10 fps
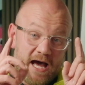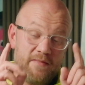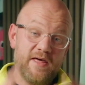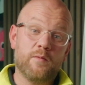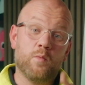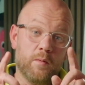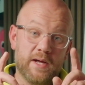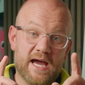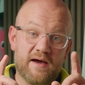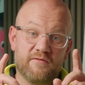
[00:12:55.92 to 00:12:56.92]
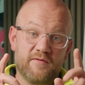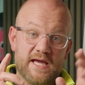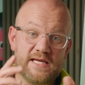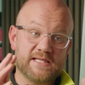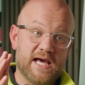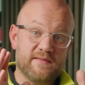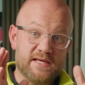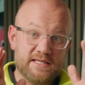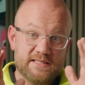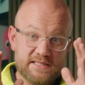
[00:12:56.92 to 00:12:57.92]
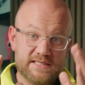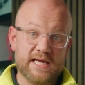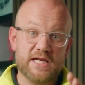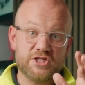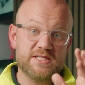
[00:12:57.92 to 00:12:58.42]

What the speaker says: And then what we have is like the SigEnergy